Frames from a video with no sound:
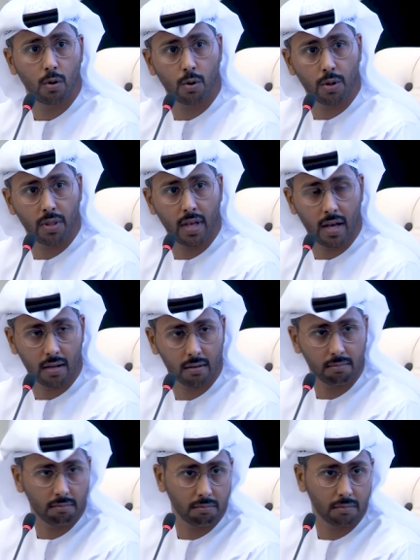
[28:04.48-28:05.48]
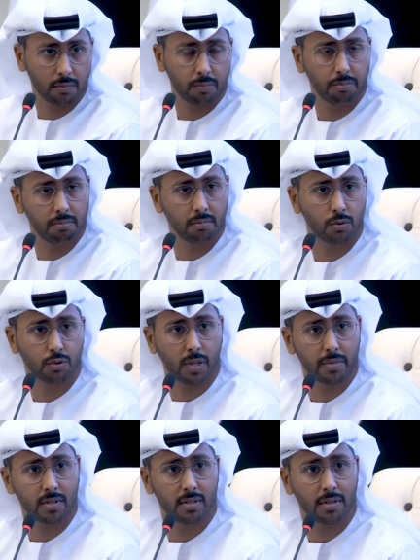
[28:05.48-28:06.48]
or they are to
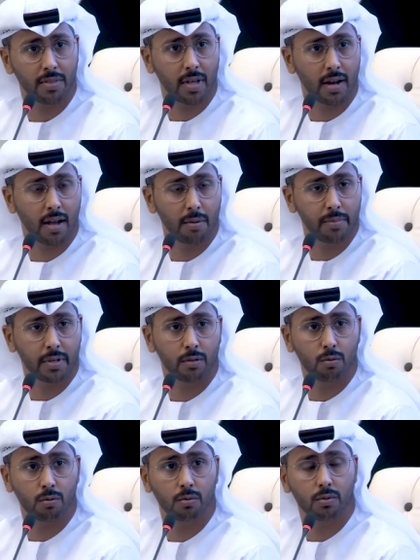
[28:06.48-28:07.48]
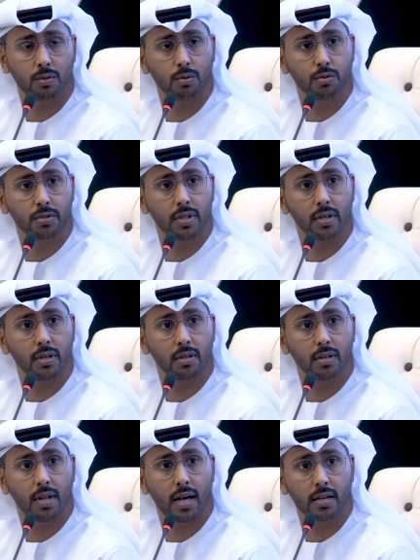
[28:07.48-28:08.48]
some extent they are happy to, to stay
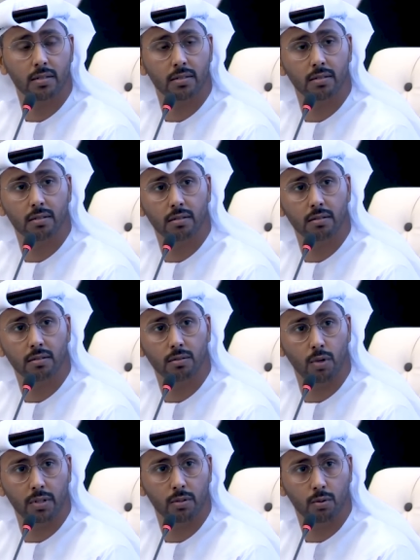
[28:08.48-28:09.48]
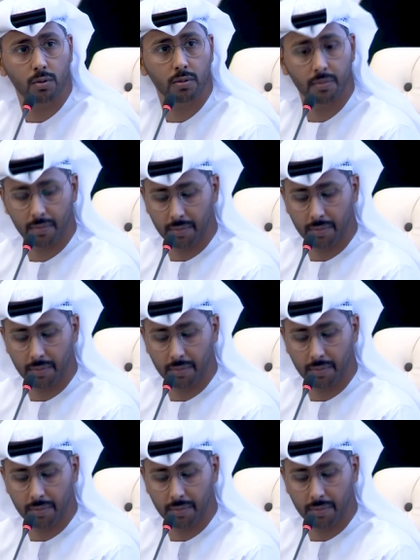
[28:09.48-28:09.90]
lax. To, some, to